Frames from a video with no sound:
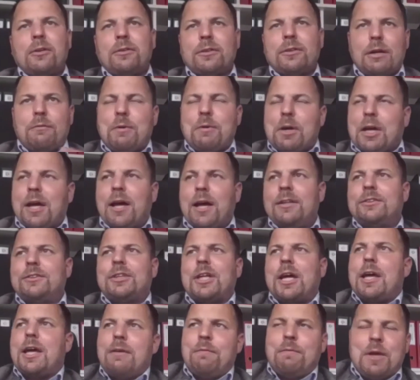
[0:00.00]
that we can
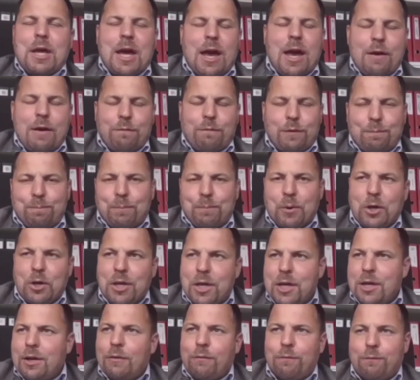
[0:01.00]
say we have per
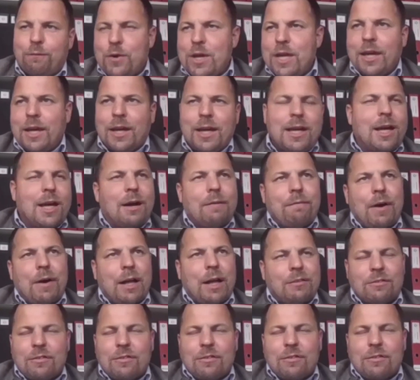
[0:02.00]
year 3
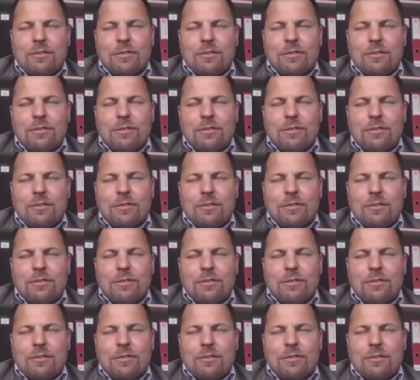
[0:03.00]
gigawatt